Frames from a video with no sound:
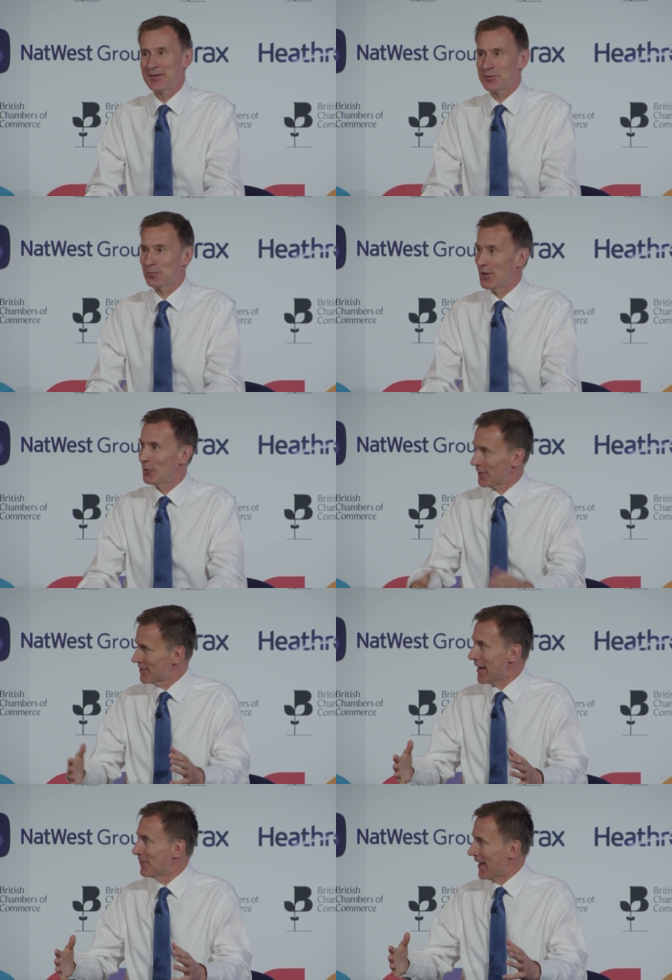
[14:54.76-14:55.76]
And we all
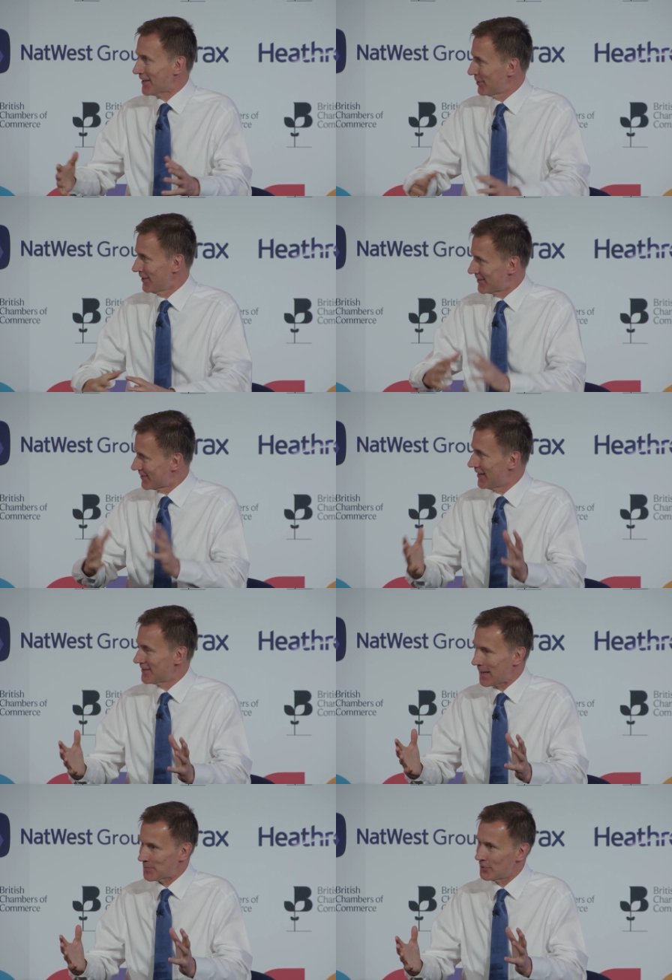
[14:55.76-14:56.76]
accept that, and
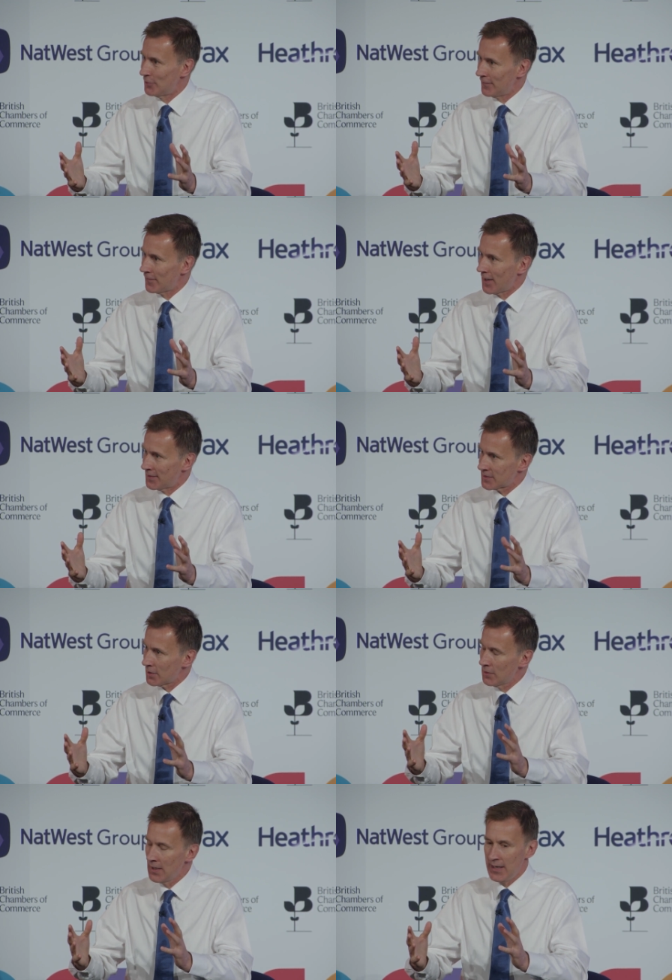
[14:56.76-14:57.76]
it's absolutely fine.
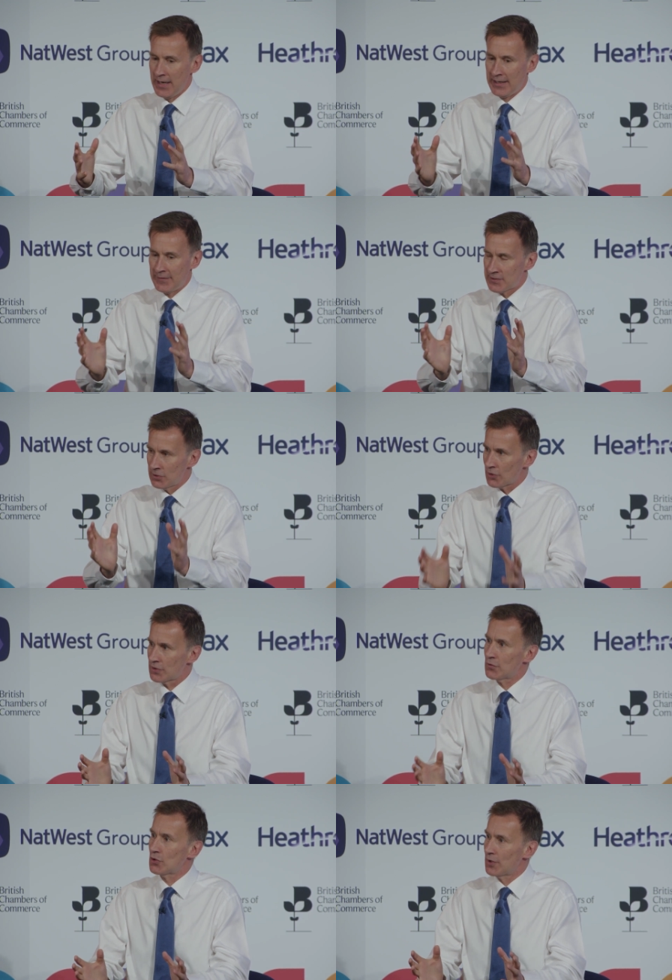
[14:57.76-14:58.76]
So it gives
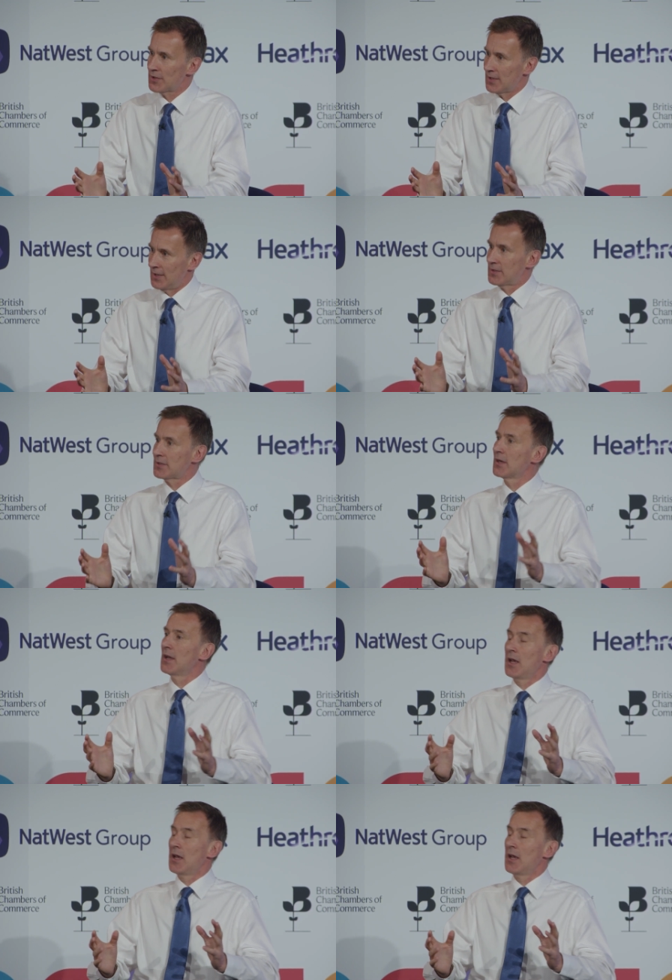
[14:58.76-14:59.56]
lots of choices.